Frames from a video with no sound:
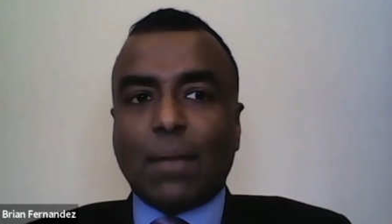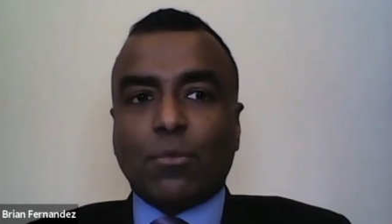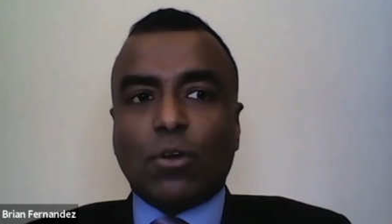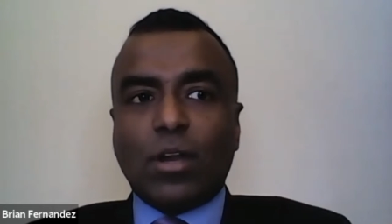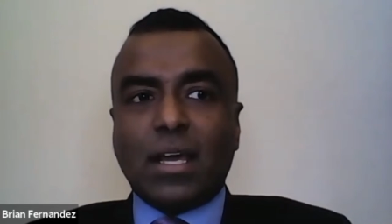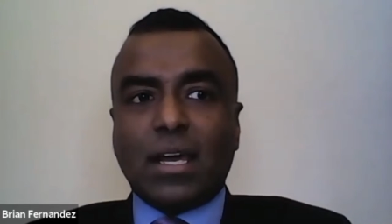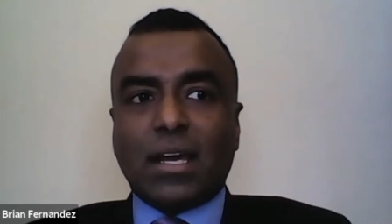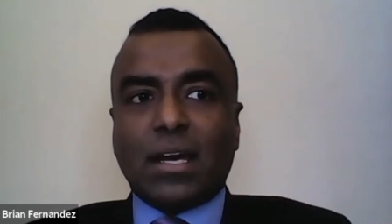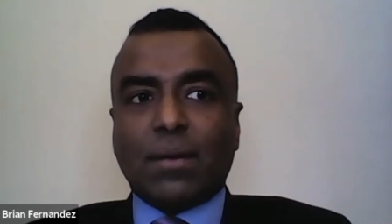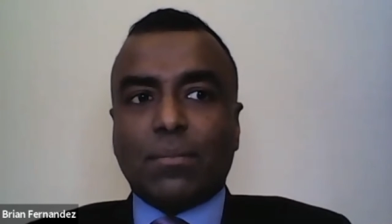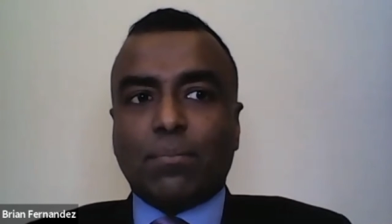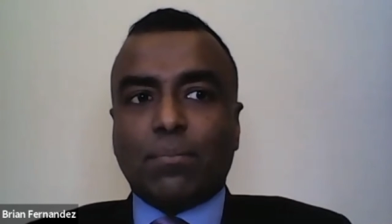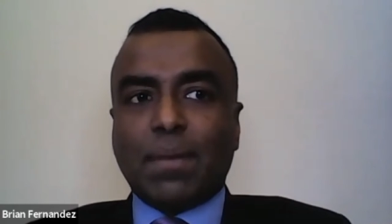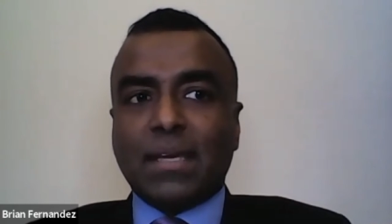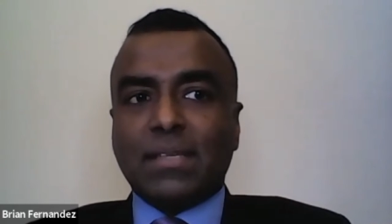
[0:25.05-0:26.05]
I'm going to
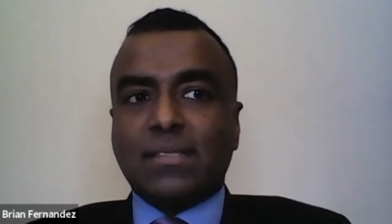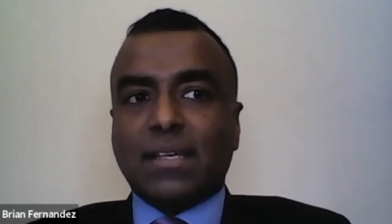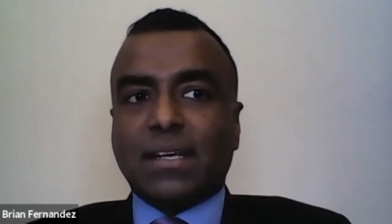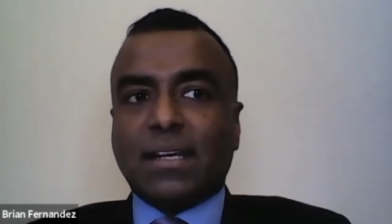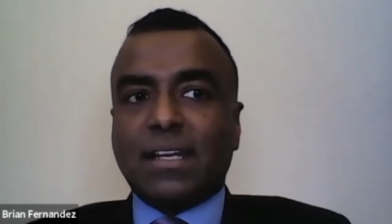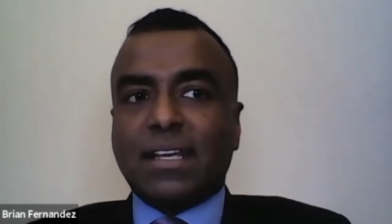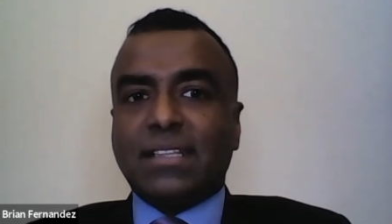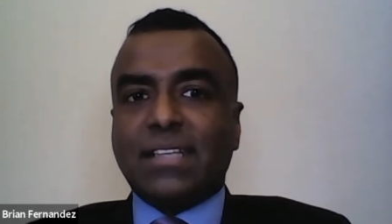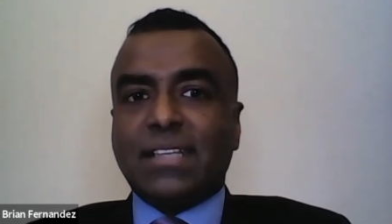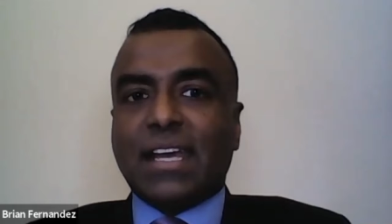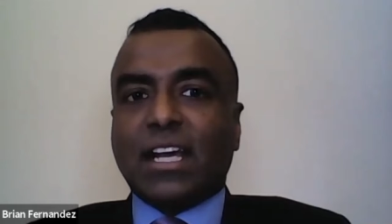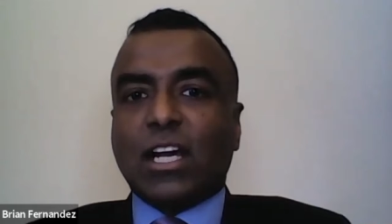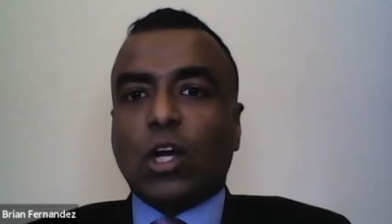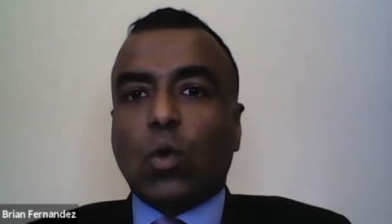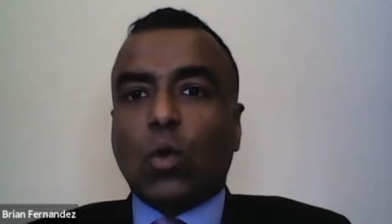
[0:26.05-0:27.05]
basically
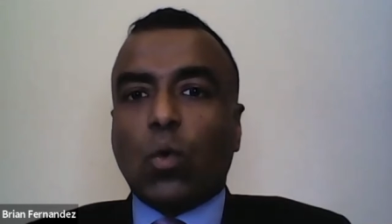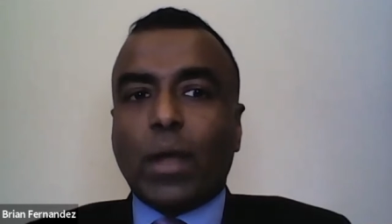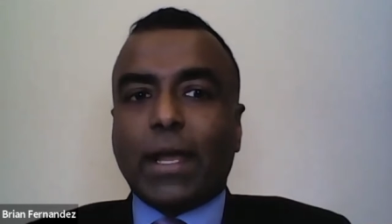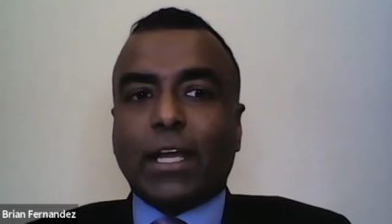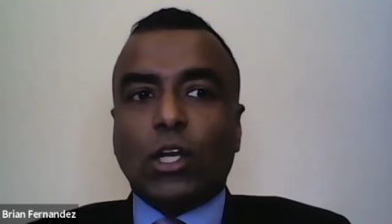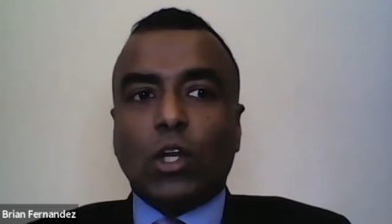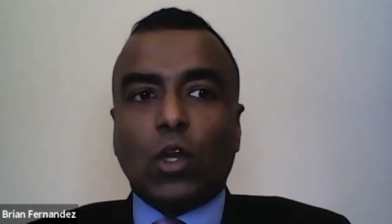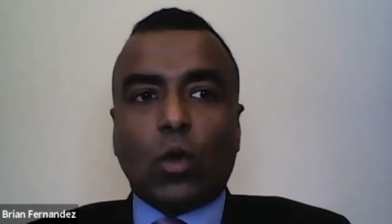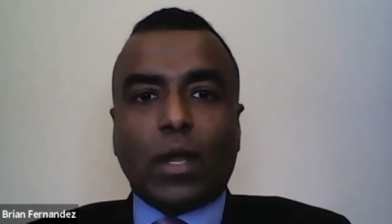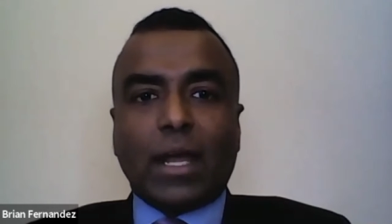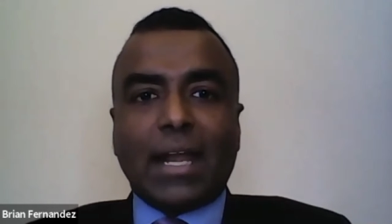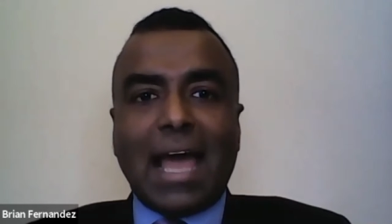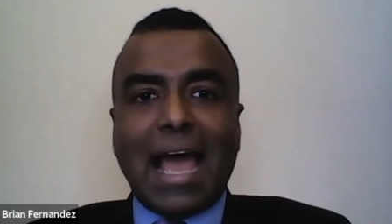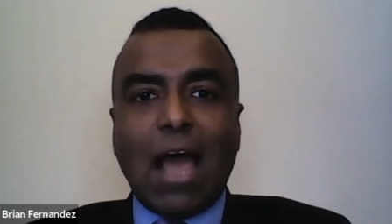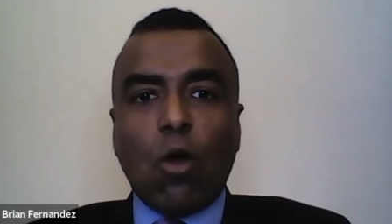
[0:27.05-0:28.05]
take a quick look
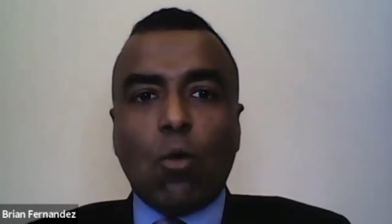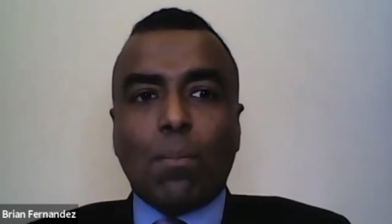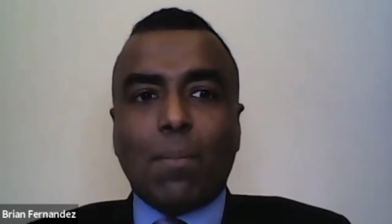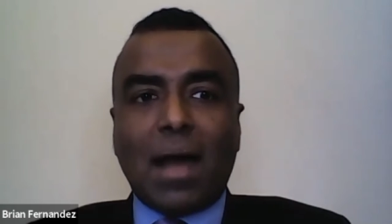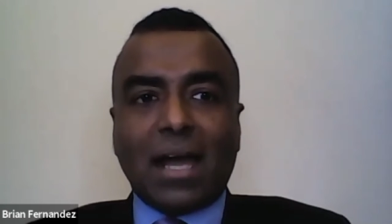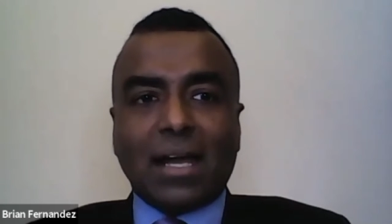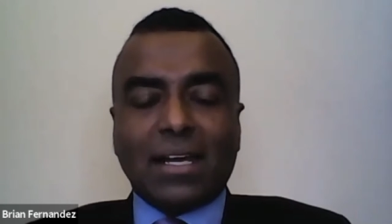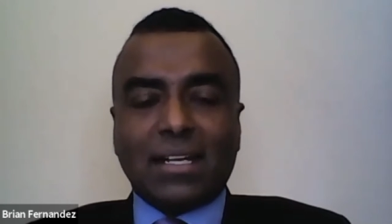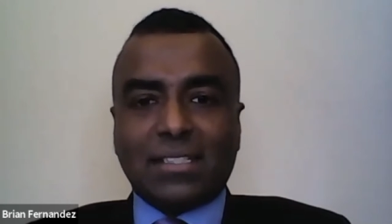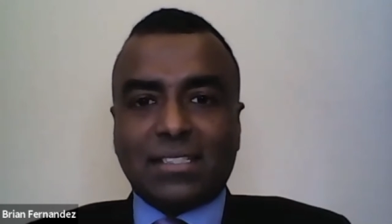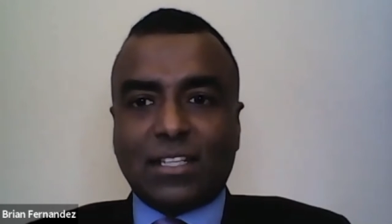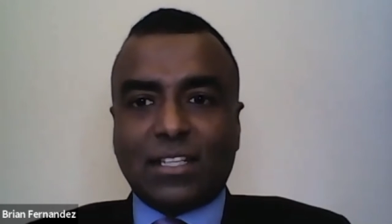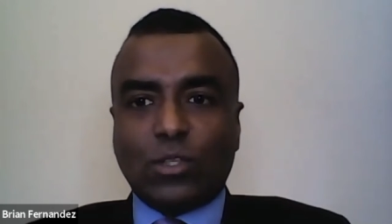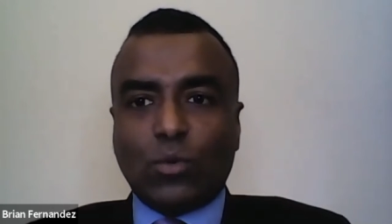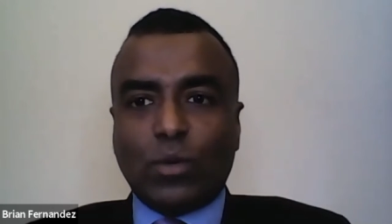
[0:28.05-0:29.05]
at how
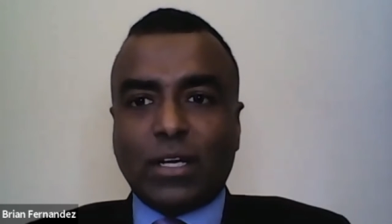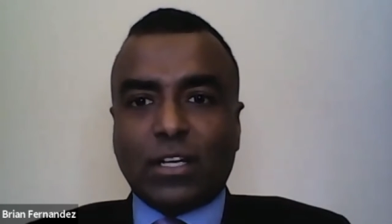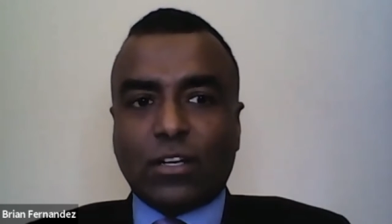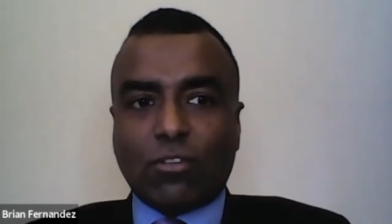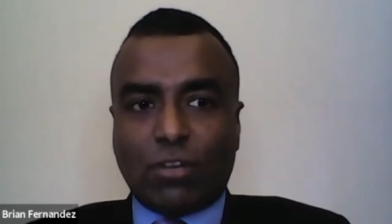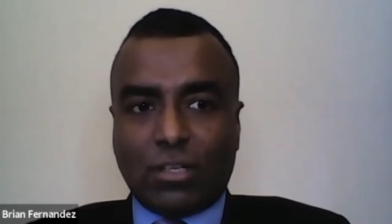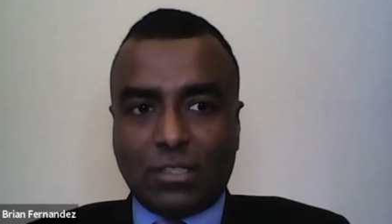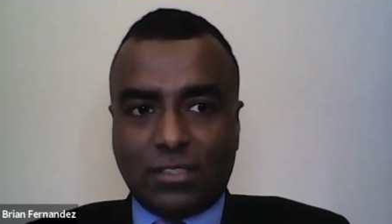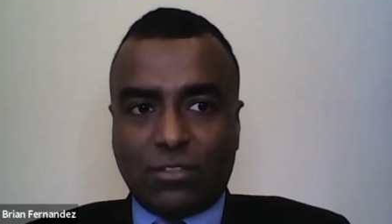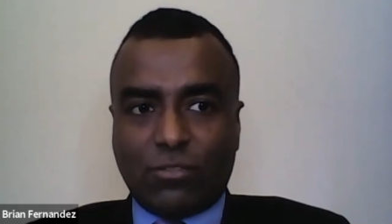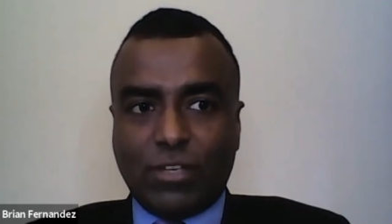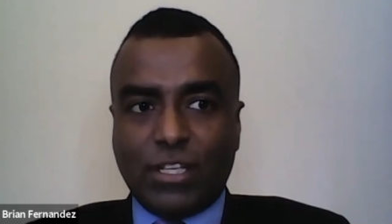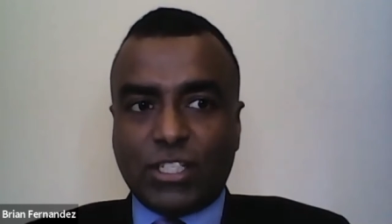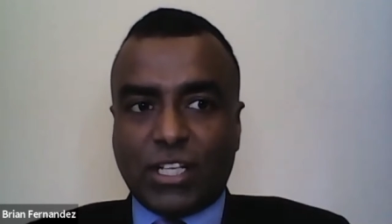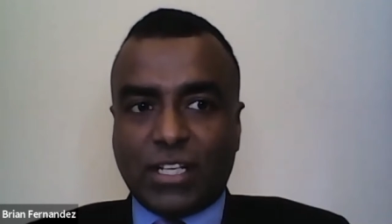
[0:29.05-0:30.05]
markets are doing across the
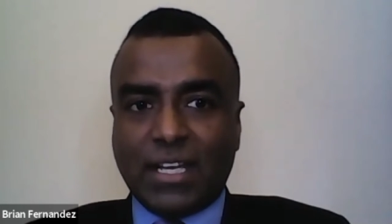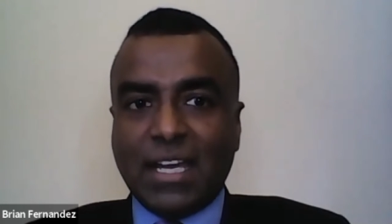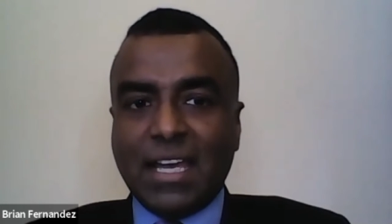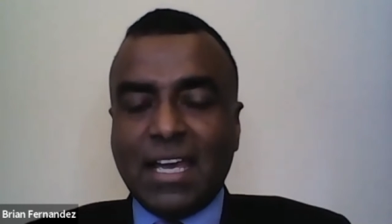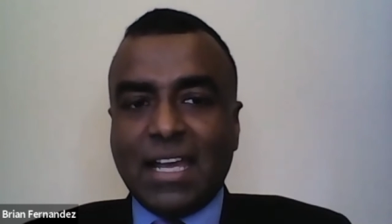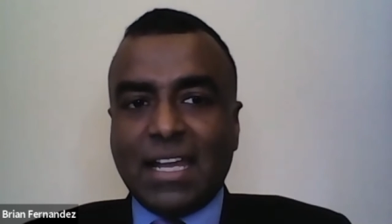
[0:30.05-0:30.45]
region.